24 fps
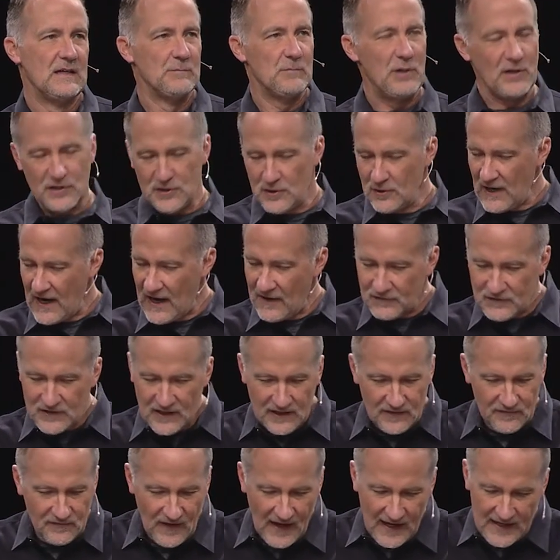But you have to
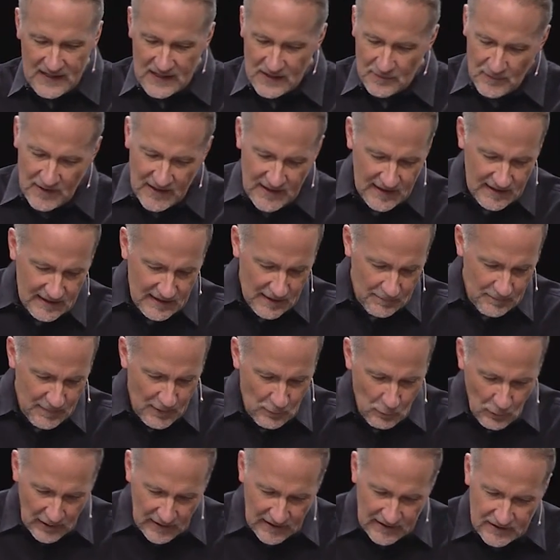invite Him in and
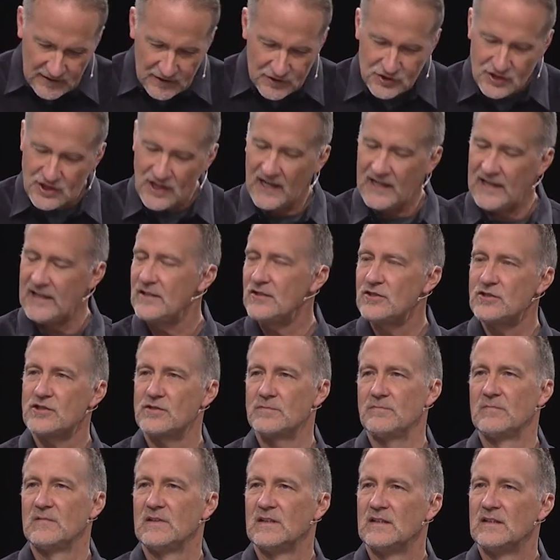be willing to change.